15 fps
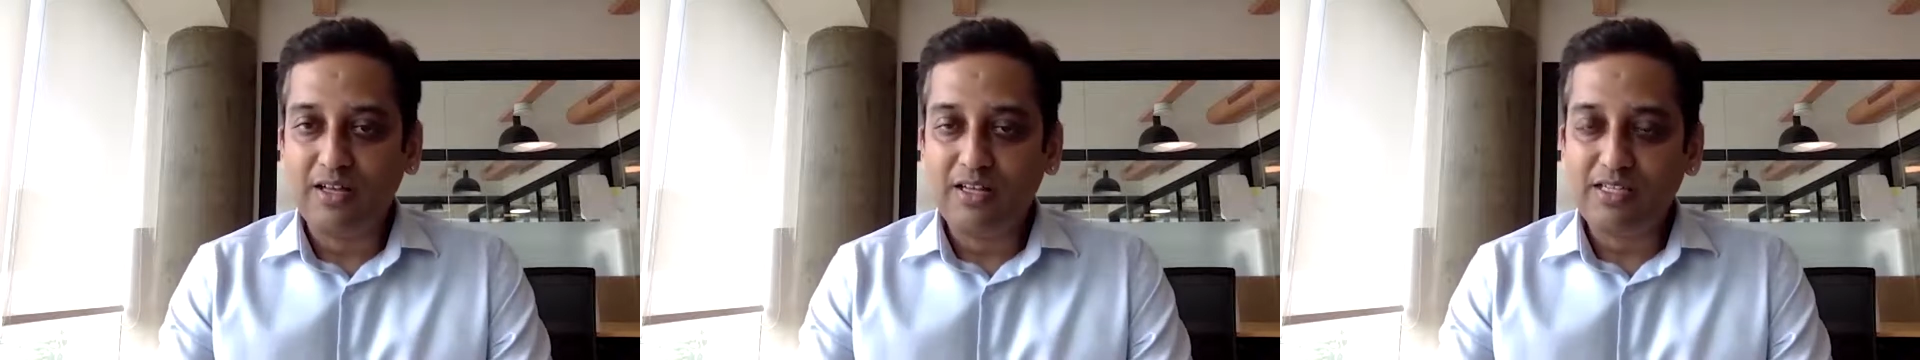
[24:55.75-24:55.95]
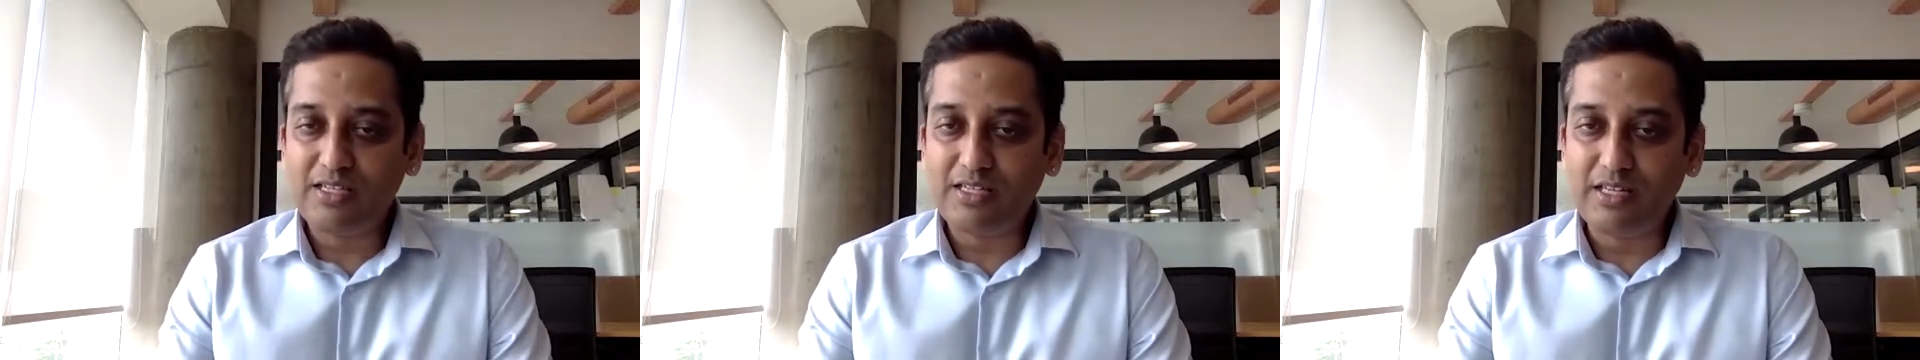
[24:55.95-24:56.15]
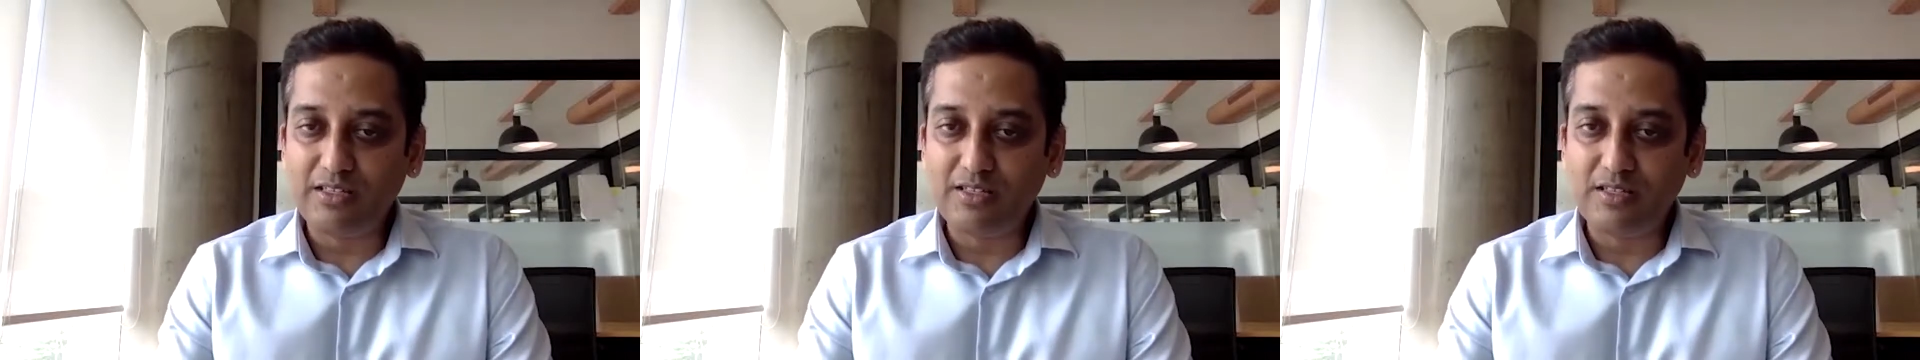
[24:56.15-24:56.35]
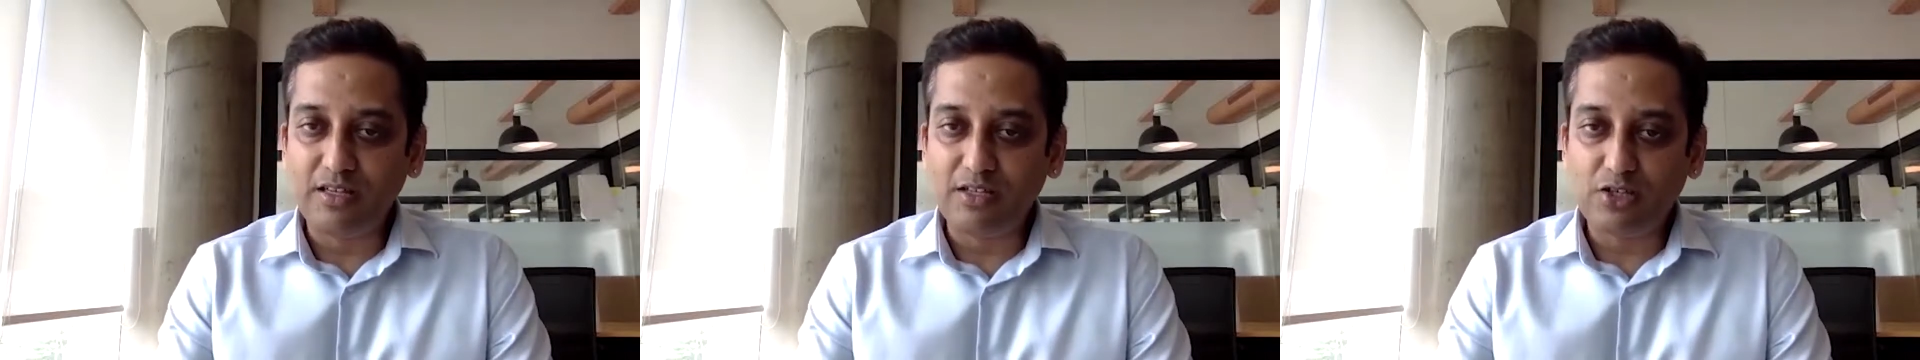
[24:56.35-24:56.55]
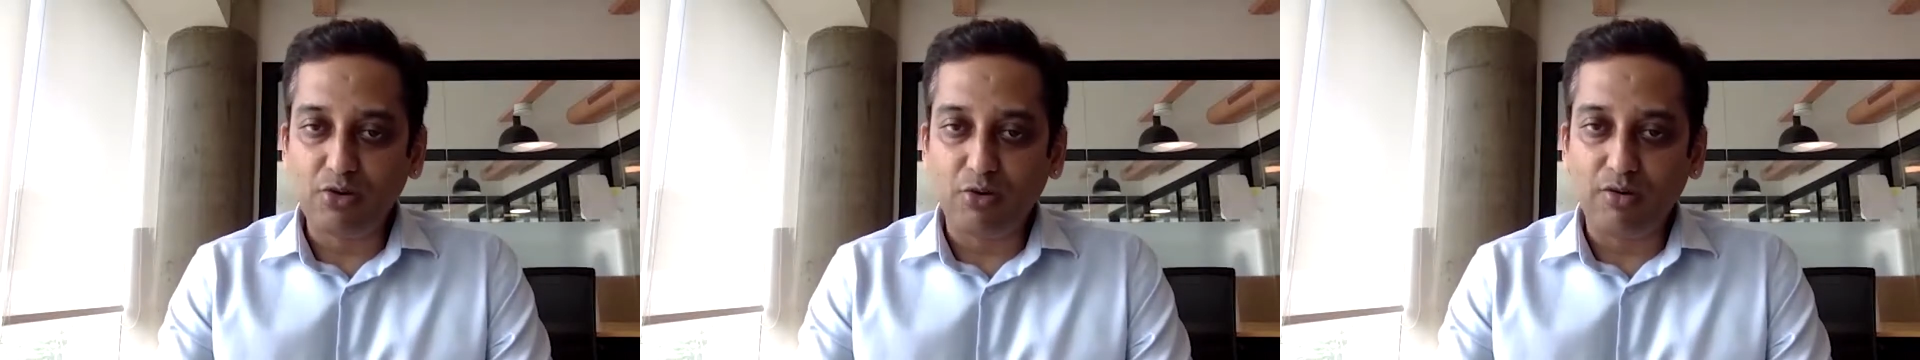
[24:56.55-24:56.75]
stitch the
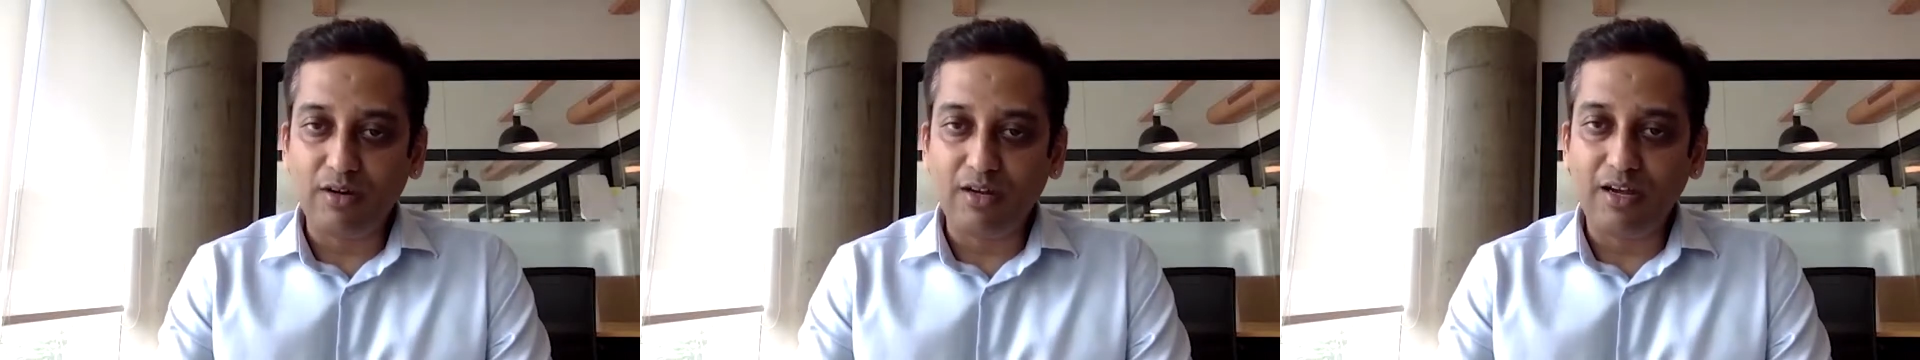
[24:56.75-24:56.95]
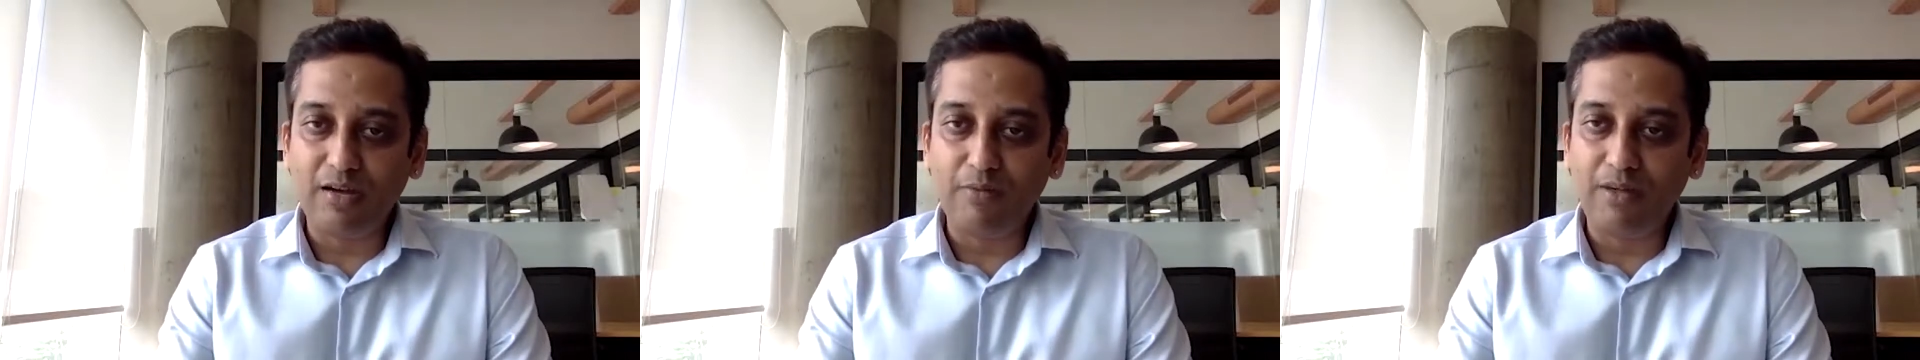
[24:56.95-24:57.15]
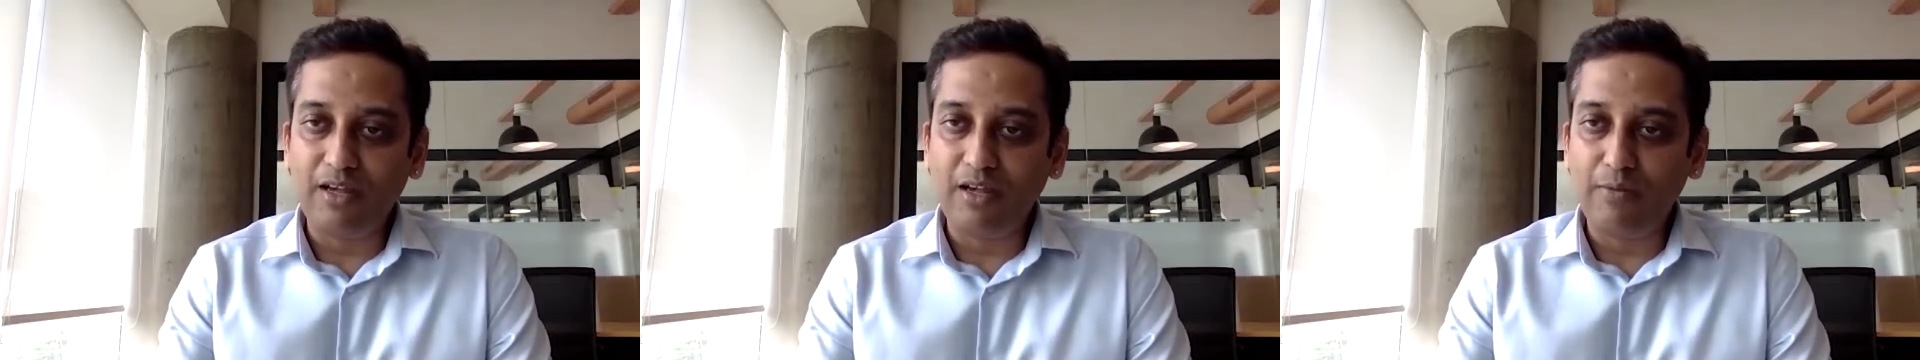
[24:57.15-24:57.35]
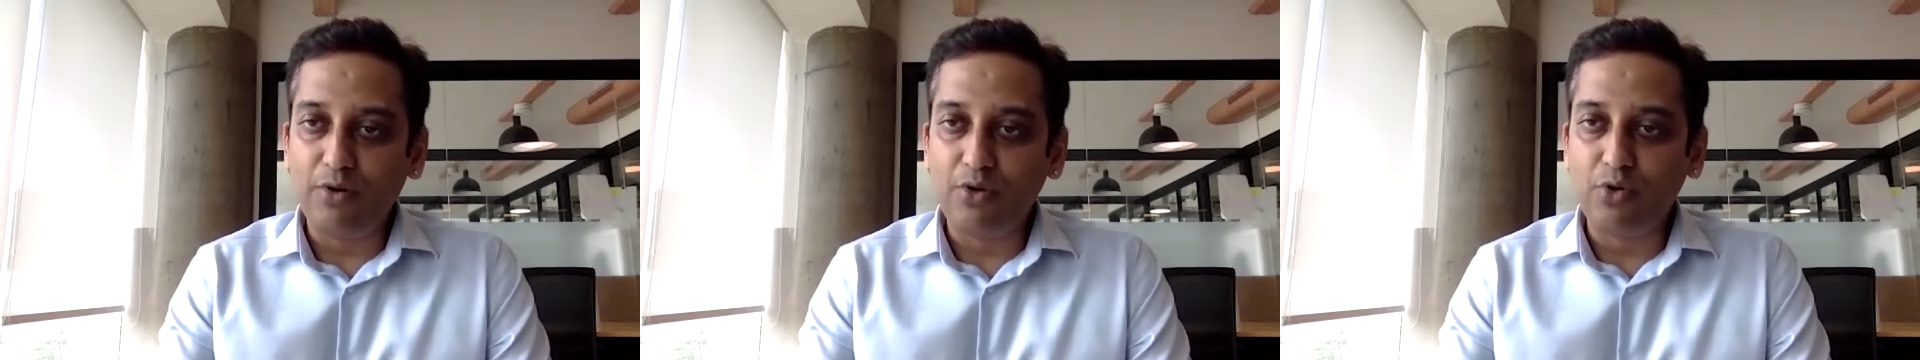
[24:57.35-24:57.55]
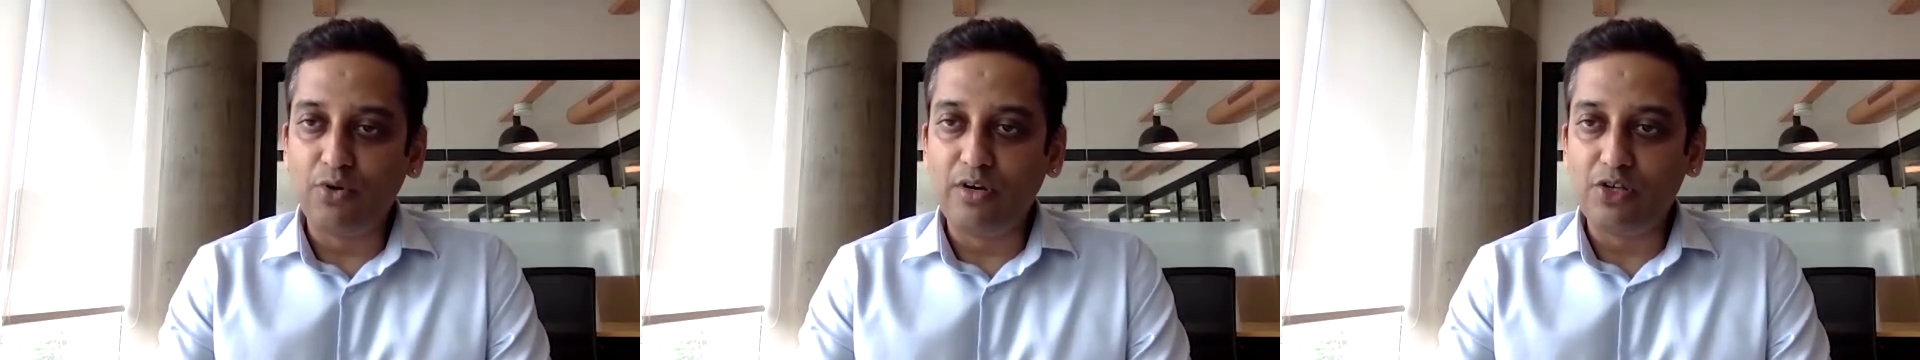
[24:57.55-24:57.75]
story and be able to